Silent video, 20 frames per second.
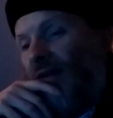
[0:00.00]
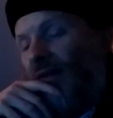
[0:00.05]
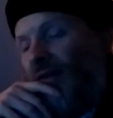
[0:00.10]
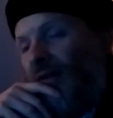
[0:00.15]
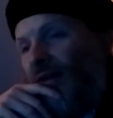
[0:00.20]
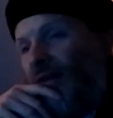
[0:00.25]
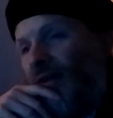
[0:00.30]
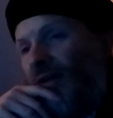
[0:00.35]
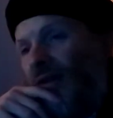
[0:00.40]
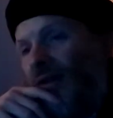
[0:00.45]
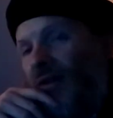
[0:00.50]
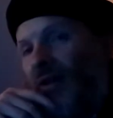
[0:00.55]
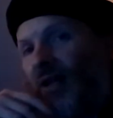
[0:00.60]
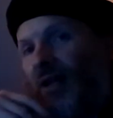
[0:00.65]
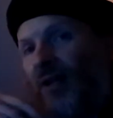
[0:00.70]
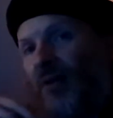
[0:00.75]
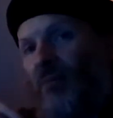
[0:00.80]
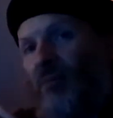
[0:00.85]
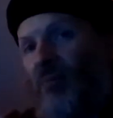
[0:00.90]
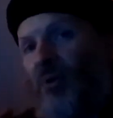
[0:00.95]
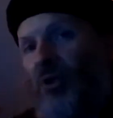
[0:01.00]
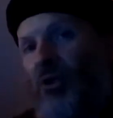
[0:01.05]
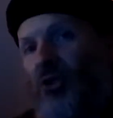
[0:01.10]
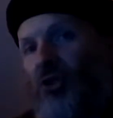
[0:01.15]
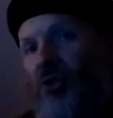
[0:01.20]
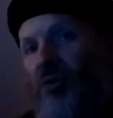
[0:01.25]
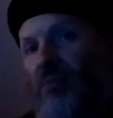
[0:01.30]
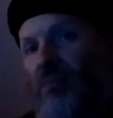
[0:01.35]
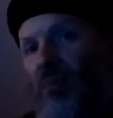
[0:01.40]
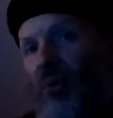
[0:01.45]
the kind of
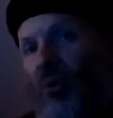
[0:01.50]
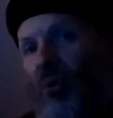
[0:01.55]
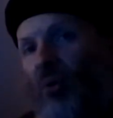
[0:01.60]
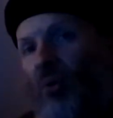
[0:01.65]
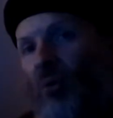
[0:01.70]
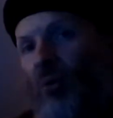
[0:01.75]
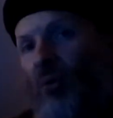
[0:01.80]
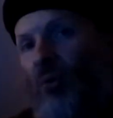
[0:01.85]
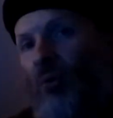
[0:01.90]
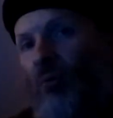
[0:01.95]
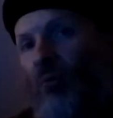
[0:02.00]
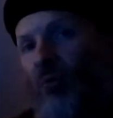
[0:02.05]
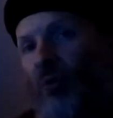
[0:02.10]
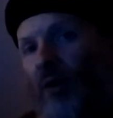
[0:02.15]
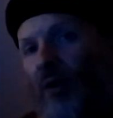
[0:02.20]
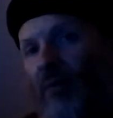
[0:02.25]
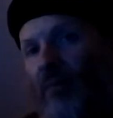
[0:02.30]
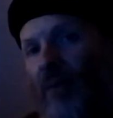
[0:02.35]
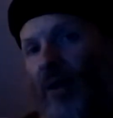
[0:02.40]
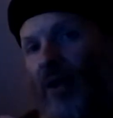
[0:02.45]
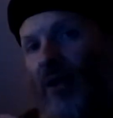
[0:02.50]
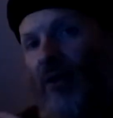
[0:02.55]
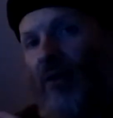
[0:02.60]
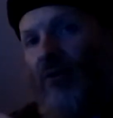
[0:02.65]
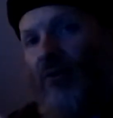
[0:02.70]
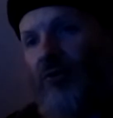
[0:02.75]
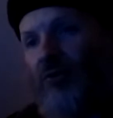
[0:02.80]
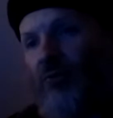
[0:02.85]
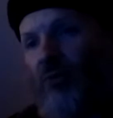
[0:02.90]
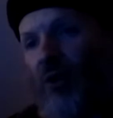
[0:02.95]
push pull rhythmic
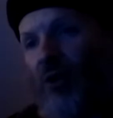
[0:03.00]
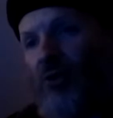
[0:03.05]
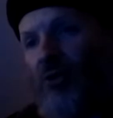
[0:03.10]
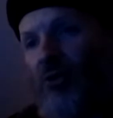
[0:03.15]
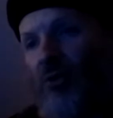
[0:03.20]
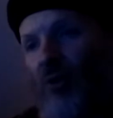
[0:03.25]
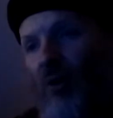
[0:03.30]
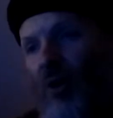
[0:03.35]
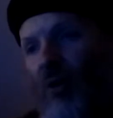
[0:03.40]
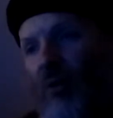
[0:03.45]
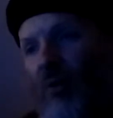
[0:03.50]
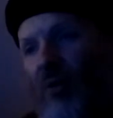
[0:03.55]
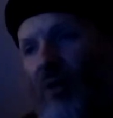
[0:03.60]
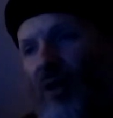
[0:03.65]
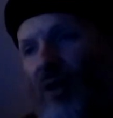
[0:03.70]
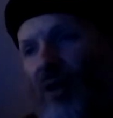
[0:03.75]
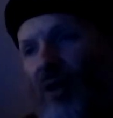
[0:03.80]
structure, all